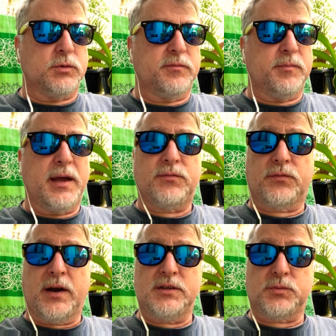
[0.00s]
We've made
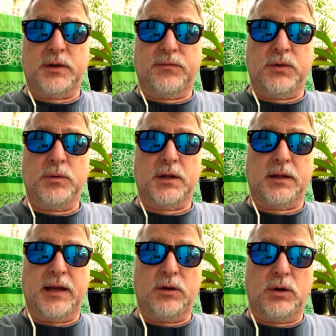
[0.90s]
friends with a few of the
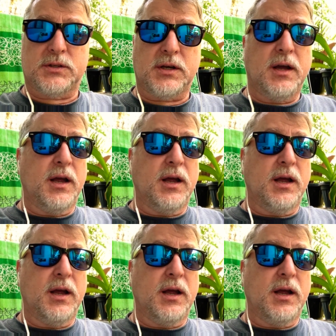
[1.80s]
landlords.